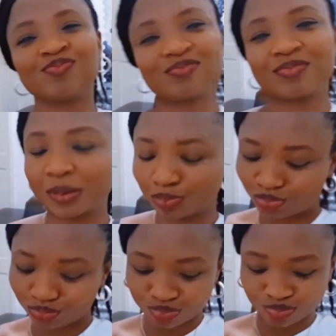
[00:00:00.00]
I'll see
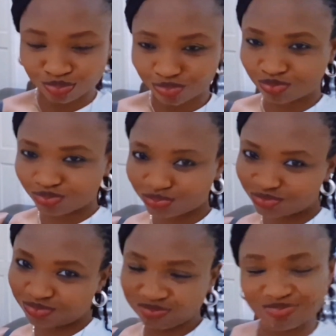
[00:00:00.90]
you again in
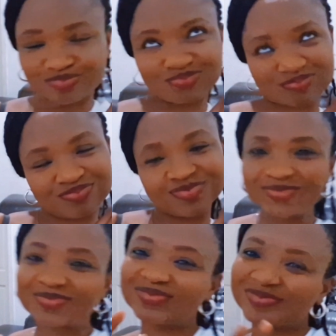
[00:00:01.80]
my next
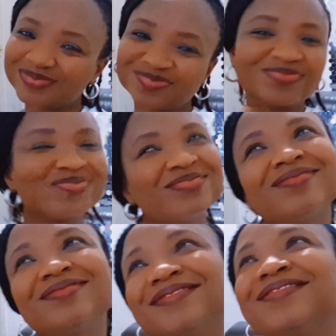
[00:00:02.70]
one. Until